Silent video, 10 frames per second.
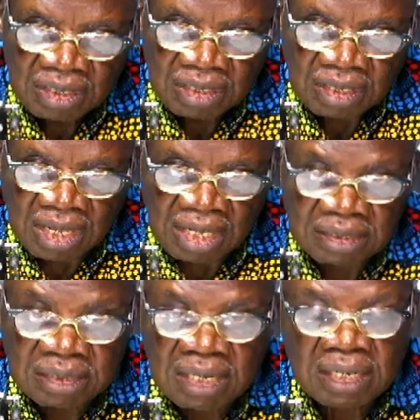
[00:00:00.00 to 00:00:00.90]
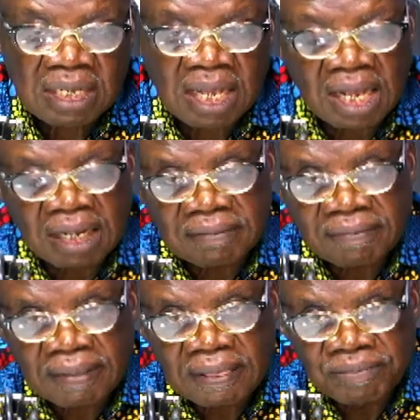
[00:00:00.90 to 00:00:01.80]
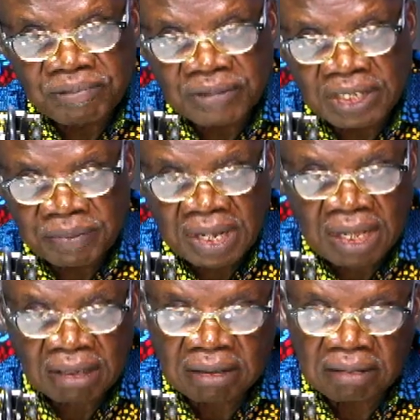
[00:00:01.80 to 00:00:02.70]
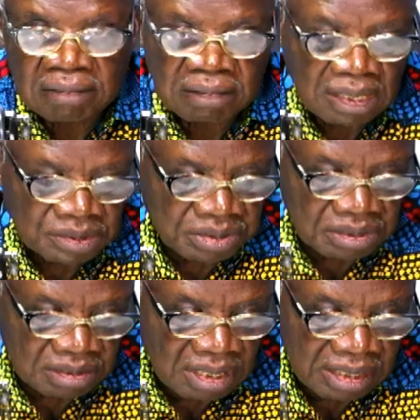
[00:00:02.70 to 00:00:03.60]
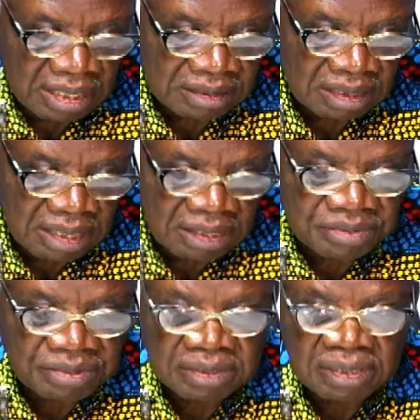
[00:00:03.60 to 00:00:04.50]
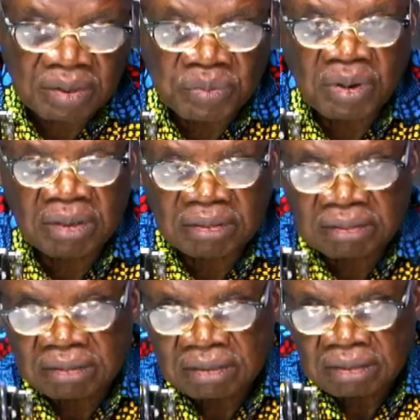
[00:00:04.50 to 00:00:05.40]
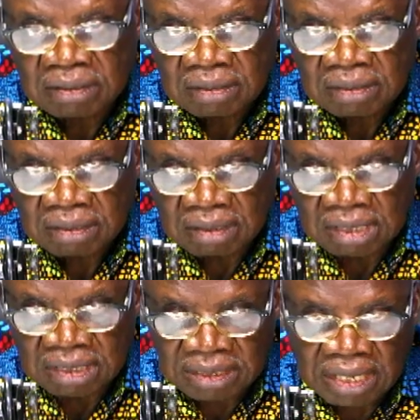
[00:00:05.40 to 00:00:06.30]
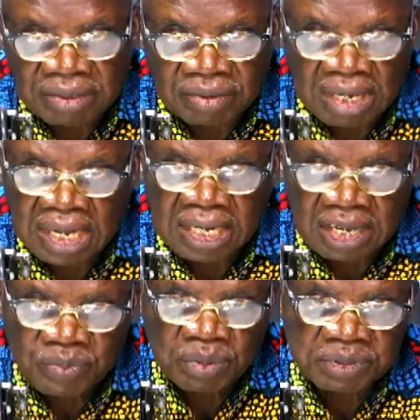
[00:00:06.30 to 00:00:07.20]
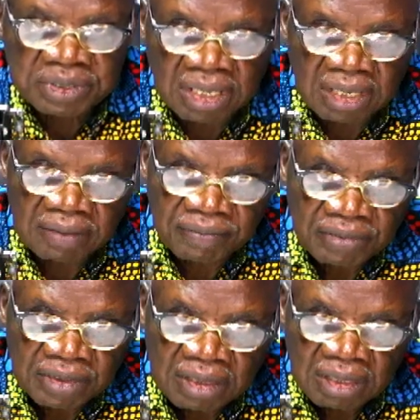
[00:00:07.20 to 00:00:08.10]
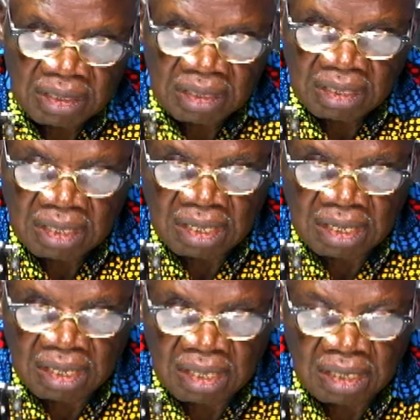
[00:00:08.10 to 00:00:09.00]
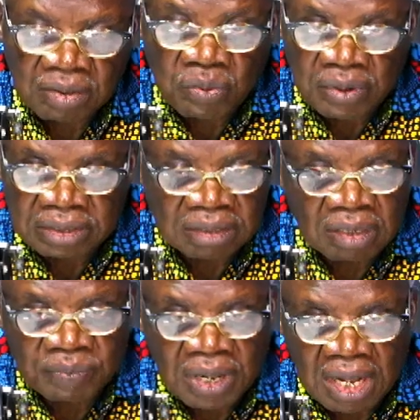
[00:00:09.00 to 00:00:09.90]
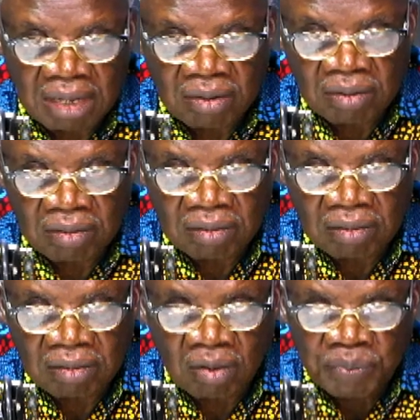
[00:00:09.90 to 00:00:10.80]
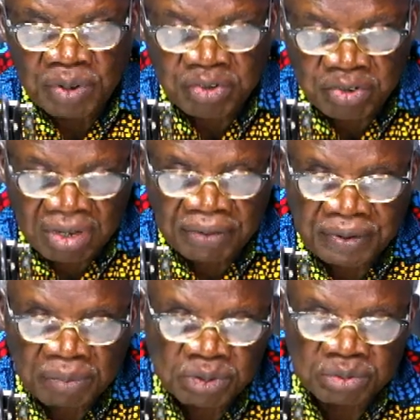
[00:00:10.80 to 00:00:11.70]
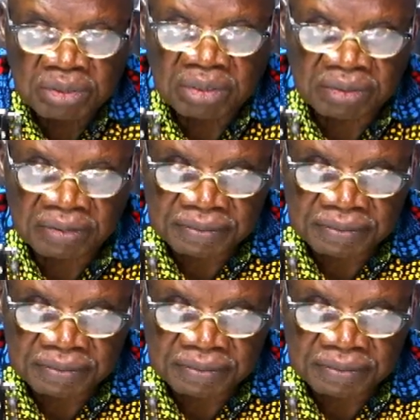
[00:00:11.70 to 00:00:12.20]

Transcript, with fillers: Now, Senia, neighbor nations and other countries say war. Nigeria, no, I can't boom, say, ECOWAS, neighbor, or be cheer famous one.